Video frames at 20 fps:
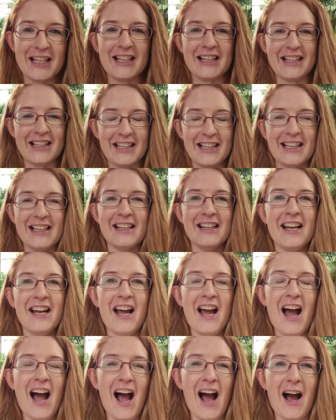in it, and
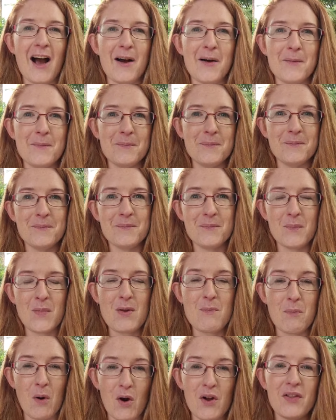we
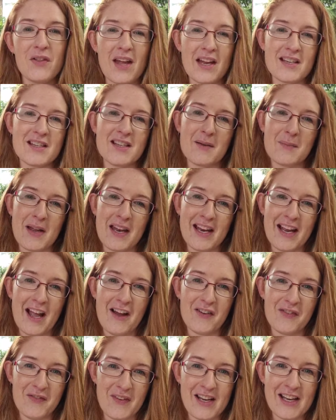both ended up getting our
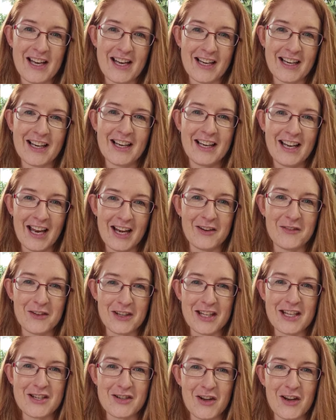feet in it and getting
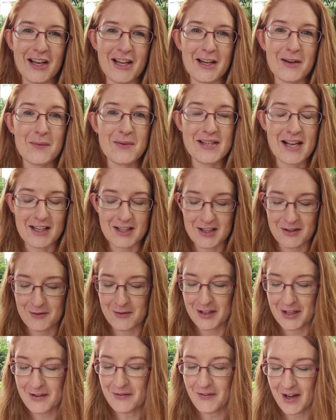really dirty. It was actually
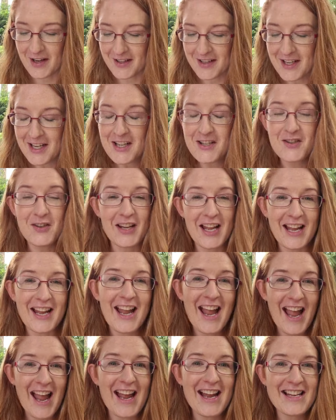really fun. So get
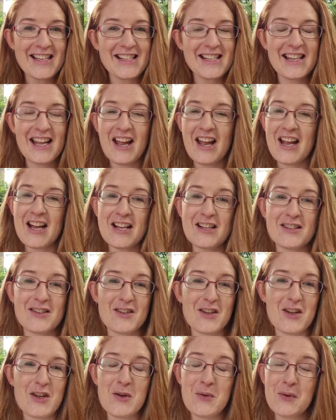your hands in there.
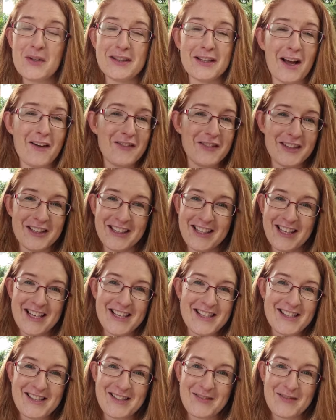You will love it.
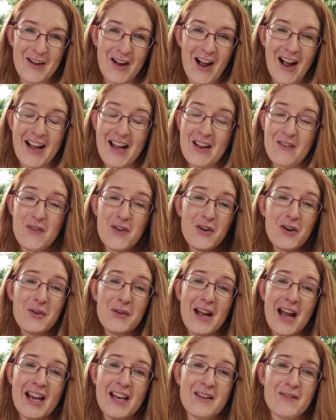If you're
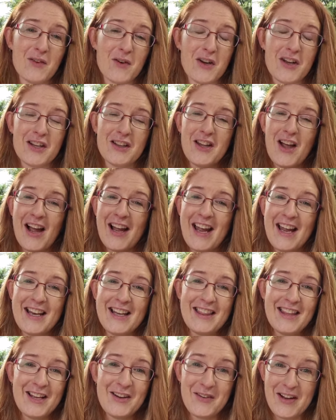creative, or you like
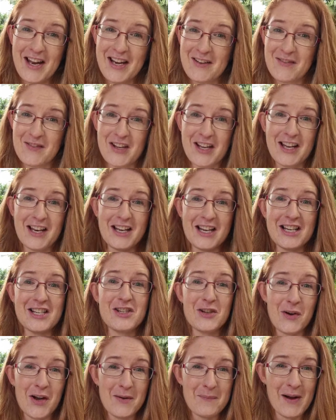anything creative, you're going to
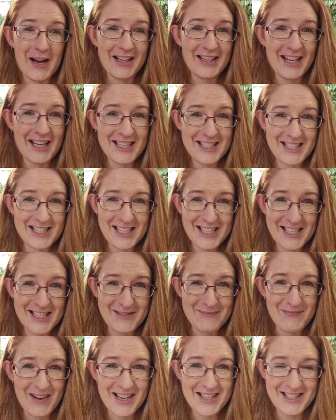enjoy Mud Kitchen as
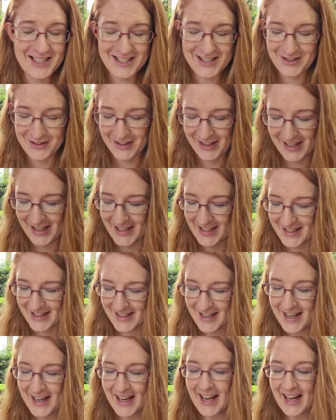much as your kids.
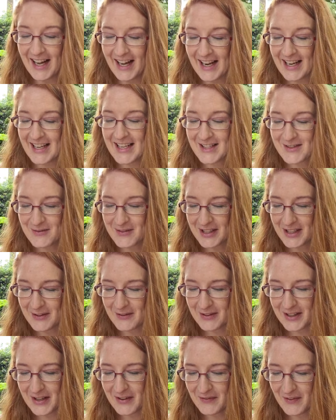It is really,
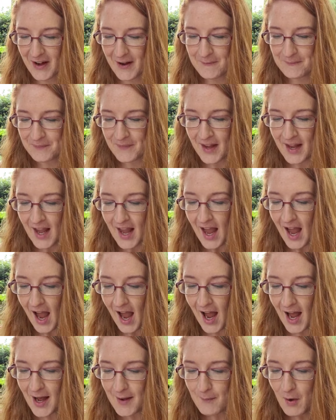really fun.
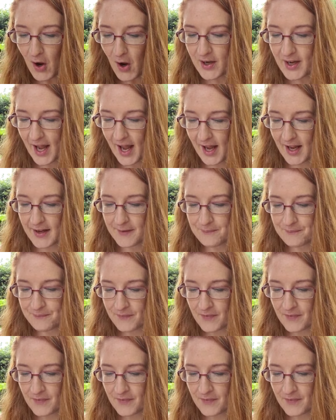Okay.